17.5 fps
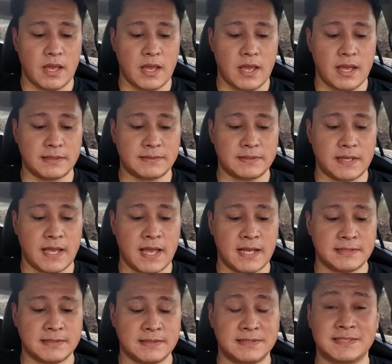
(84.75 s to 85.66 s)
it
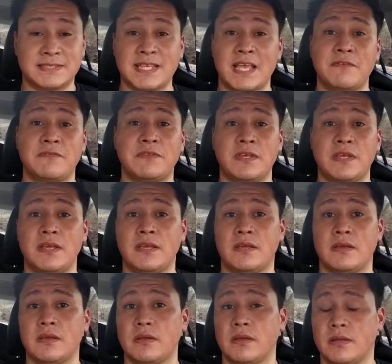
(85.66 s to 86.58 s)
has a safety
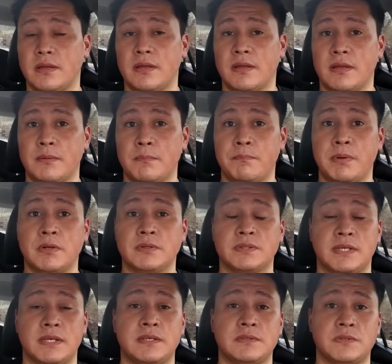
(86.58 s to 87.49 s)

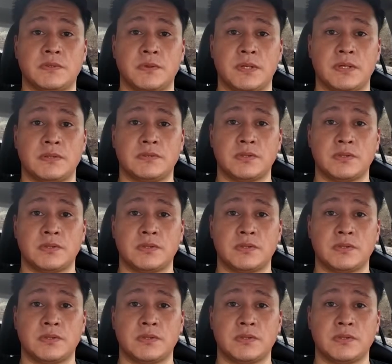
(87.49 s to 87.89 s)
built into it,